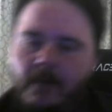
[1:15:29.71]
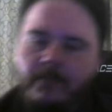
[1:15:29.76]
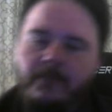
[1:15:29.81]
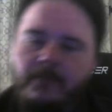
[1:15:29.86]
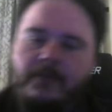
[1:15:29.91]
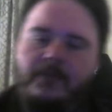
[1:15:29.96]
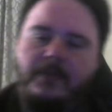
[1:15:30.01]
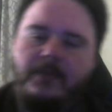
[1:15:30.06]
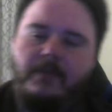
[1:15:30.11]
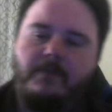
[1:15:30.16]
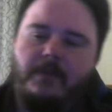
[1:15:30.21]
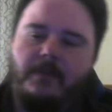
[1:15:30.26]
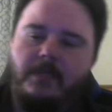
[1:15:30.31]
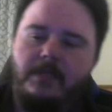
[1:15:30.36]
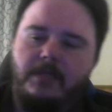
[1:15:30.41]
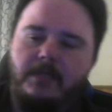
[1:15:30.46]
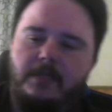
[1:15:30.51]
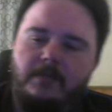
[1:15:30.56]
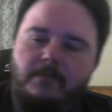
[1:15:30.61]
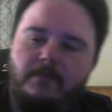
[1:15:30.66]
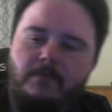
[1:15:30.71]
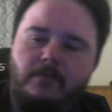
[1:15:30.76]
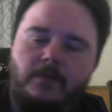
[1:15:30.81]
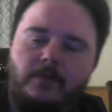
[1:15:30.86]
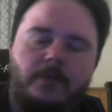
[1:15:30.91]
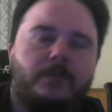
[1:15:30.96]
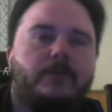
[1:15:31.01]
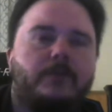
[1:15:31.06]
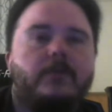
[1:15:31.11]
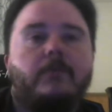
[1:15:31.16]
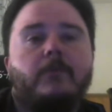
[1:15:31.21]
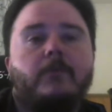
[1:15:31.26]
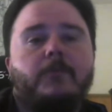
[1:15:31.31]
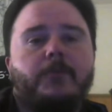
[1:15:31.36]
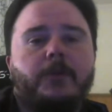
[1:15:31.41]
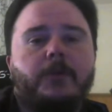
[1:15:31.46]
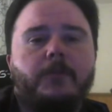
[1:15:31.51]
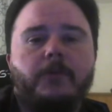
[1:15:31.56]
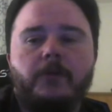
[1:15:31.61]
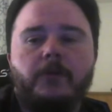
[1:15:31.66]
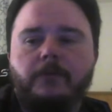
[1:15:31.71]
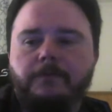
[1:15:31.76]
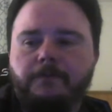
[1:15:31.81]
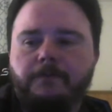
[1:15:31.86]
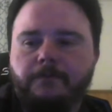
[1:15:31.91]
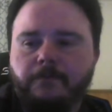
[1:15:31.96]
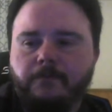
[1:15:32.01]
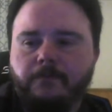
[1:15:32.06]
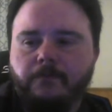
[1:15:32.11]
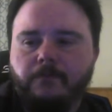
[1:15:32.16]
Um, the thing of it is, is most normal people